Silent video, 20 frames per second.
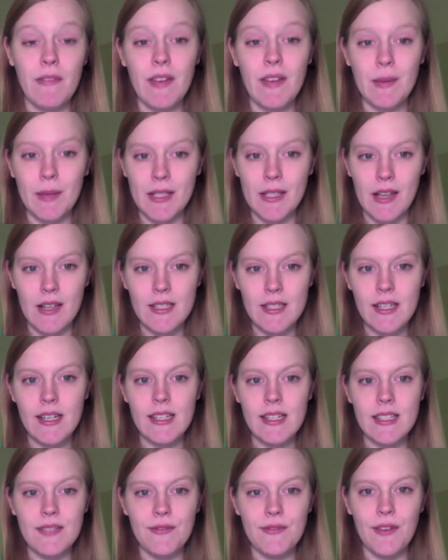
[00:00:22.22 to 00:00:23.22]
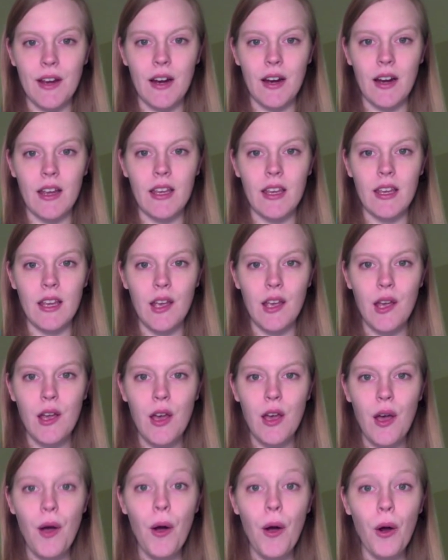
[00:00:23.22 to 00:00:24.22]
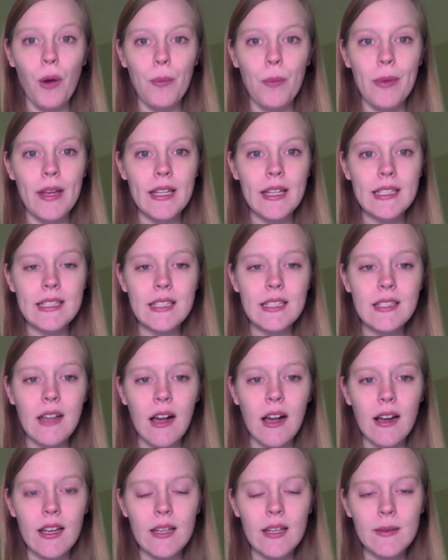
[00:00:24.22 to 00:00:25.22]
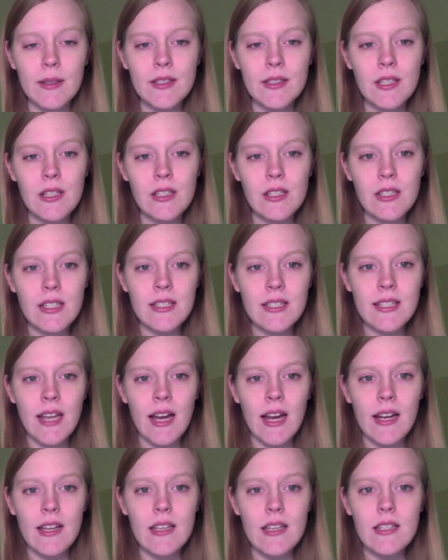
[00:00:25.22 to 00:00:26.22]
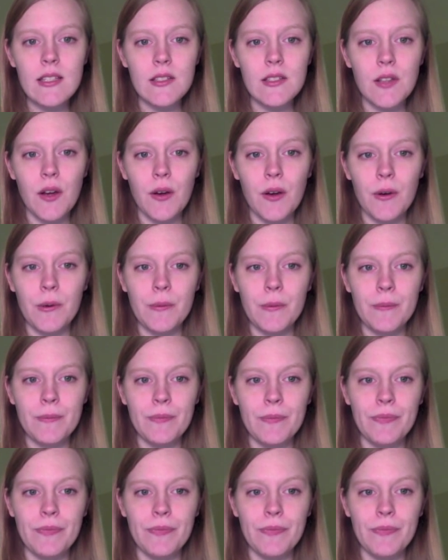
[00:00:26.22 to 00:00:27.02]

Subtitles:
doctor is very open to talking about social anxiety. So